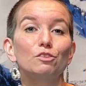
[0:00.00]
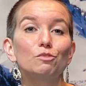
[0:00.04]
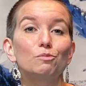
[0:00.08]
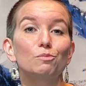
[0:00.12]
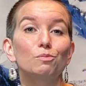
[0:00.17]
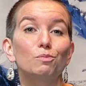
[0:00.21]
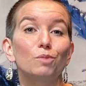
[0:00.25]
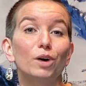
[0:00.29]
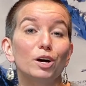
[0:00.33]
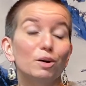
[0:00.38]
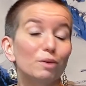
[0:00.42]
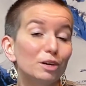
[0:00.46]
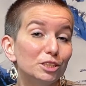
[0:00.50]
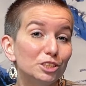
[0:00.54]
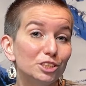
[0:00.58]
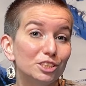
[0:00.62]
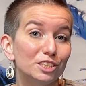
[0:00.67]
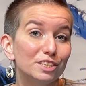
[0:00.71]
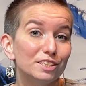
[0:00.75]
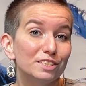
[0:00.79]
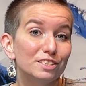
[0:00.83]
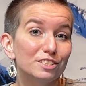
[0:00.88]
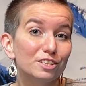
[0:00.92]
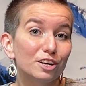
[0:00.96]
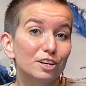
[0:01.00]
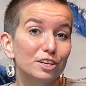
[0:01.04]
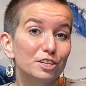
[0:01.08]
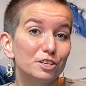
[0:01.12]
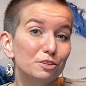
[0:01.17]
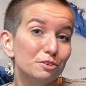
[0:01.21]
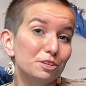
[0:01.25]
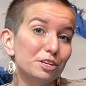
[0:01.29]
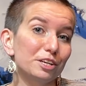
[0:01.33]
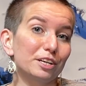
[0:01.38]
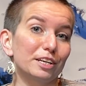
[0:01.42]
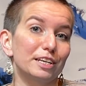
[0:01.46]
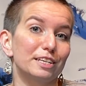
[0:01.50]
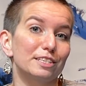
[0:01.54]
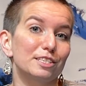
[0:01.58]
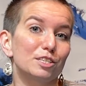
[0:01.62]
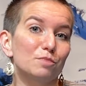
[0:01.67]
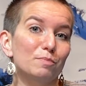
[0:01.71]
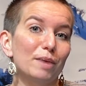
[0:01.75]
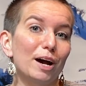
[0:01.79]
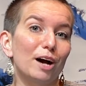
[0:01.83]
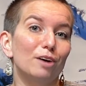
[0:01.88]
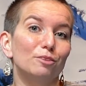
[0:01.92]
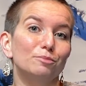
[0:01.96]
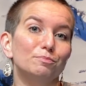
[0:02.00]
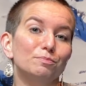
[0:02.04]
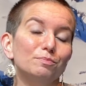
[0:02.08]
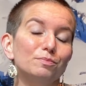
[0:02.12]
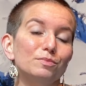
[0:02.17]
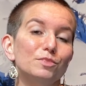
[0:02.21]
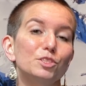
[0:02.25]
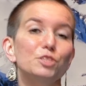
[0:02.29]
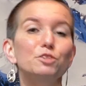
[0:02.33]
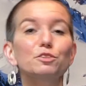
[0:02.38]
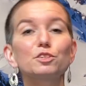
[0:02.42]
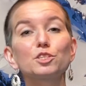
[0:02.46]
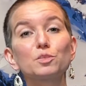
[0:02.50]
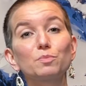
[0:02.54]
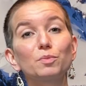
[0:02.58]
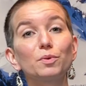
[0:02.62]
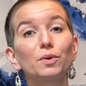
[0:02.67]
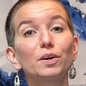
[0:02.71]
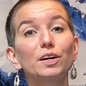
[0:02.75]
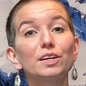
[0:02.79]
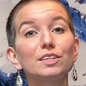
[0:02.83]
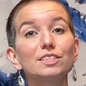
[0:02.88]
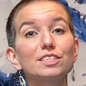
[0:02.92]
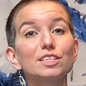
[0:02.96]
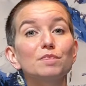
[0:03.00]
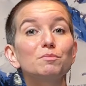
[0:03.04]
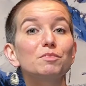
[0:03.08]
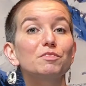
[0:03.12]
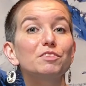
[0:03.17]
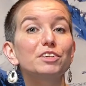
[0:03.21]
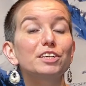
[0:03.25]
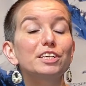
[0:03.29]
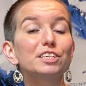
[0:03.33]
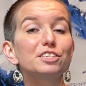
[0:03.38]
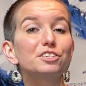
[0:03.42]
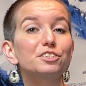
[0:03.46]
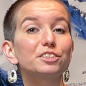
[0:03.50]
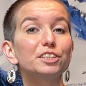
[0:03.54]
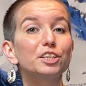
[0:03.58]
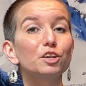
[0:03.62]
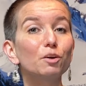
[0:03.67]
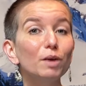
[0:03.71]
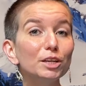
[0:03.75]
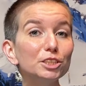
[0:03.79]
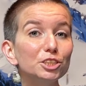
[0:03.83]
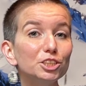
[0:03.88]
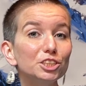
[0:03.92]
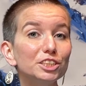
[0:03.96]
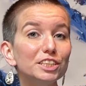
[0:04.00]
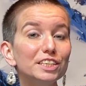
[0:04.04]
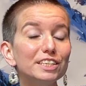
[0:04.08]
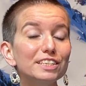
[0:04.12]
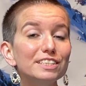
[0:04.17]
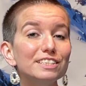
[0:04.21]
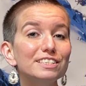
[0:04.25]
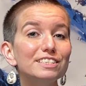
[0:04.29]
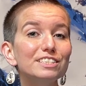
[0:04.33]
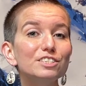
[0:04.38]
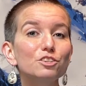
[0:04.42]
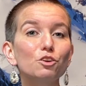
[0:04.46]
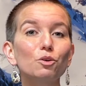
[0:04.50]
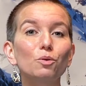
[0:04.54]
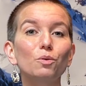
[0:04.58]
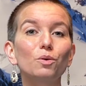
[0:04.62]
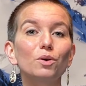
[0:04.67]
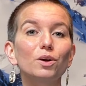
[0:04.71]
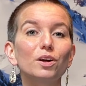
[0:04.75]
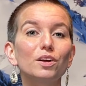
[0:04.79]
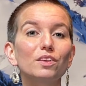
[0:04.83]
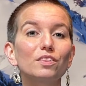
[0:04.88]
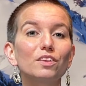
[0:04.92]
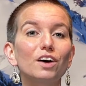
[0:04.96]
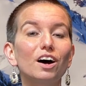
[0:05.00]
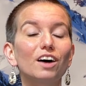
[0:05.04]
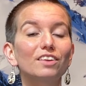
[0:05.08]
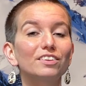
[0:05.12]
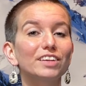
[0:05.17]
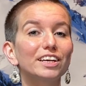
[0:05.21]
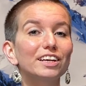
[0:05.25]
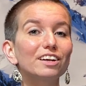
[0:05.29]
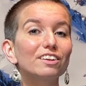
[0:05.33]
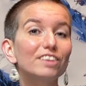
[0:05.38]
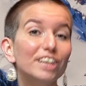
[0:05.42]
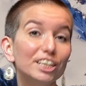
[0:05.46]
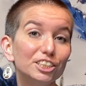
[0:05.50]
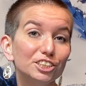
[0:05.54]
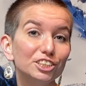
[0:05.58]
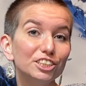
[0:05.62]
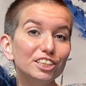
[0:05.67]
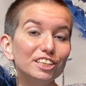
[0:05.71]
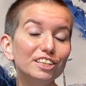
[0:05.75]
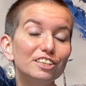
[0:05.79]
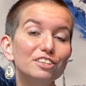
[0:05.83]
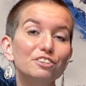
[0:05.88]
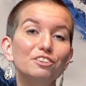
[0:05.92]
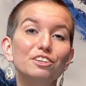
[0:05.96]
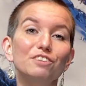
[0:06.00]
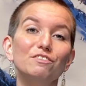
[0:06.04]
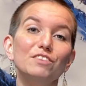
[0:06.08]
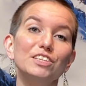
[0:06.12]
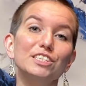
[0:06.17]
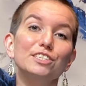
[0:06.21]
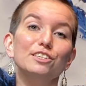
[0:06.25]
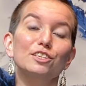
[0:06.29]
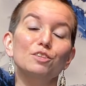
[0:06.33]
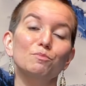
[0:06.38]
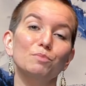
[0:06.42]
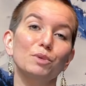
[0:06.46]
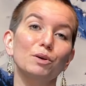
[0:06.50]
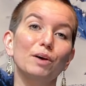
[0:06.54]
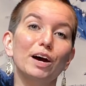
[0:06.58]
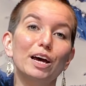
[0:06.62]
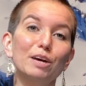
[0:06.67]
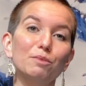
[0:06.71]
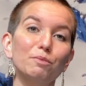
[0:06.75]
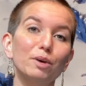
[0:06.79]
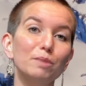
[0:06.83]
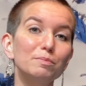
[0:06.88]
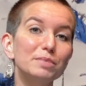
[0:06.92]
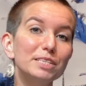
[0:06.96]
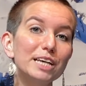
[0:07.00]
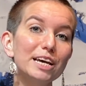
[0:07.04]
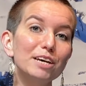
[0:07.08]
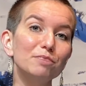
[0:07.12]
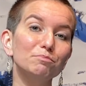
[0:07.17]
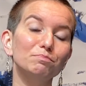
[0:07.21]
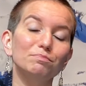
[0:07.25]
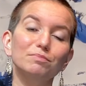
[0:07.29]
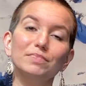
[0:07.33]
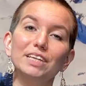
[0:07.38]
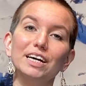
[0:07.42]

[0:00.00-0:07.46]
What questions are you curious about? To explore some of your history questions or the online collection, you can visit the MOHAI website.